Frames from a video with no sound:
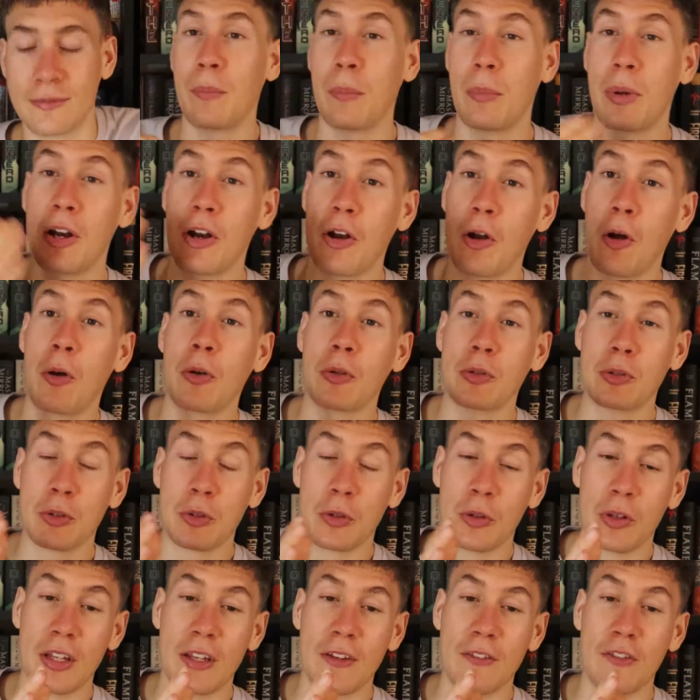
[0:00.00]
But it
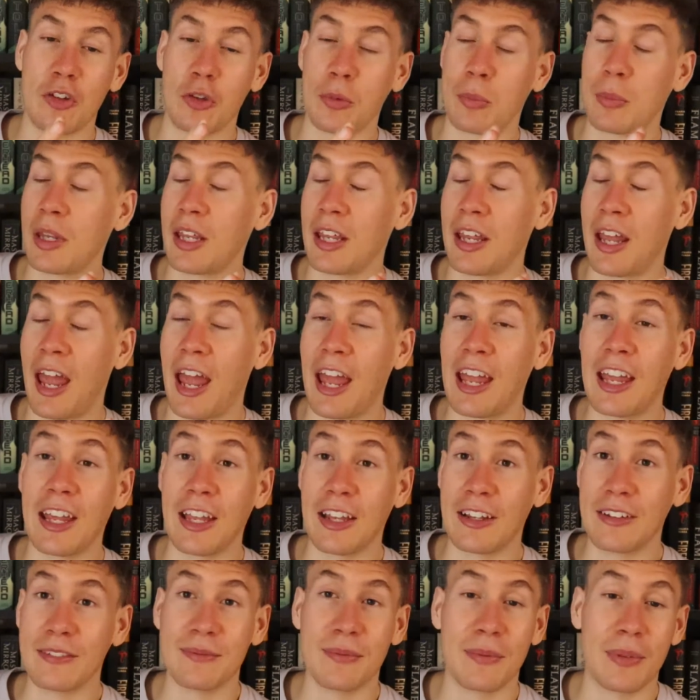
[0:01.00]
also leaves me
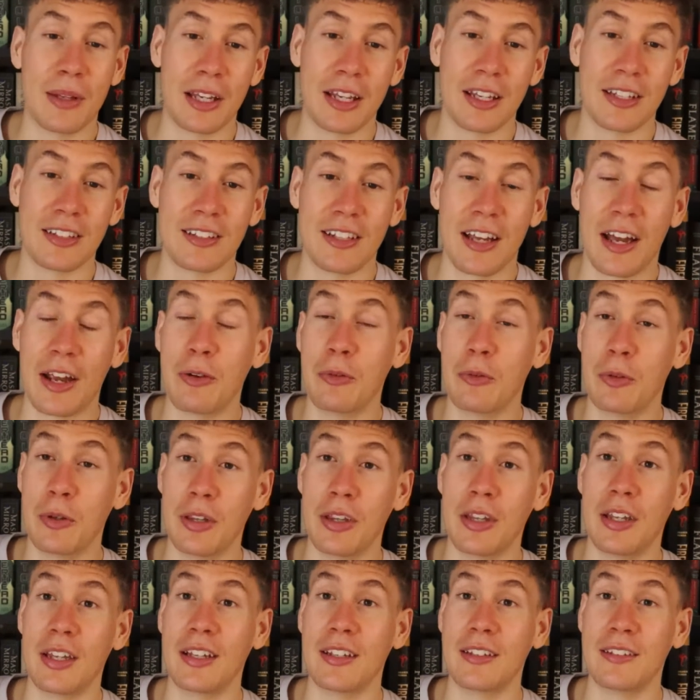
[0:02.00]
hanging, because I
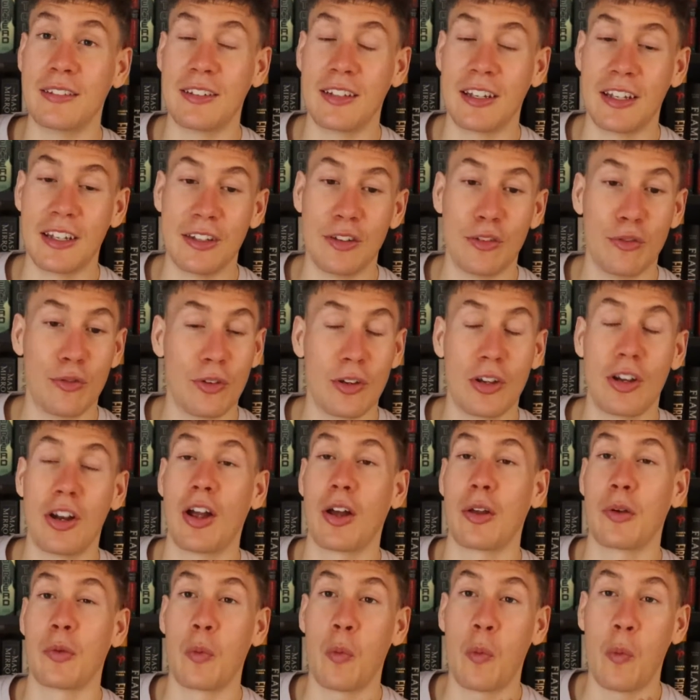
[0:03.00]
really need to figure
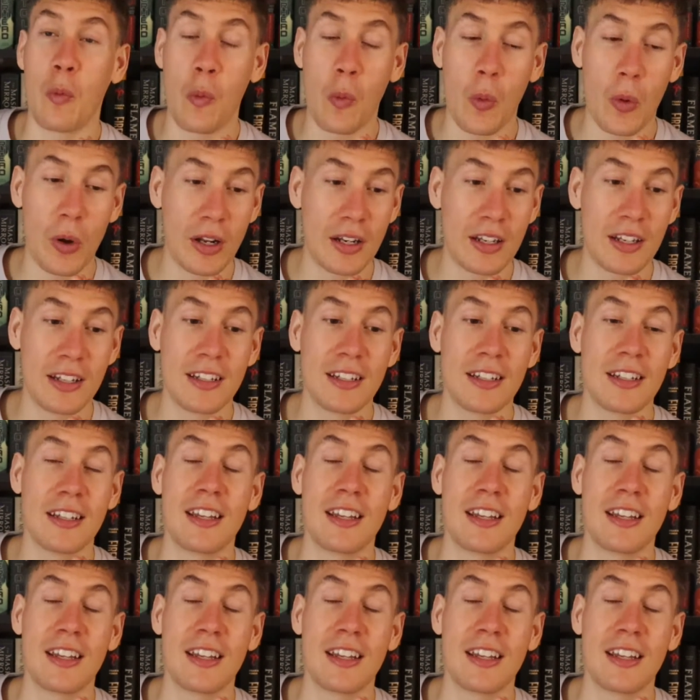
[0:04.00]
out what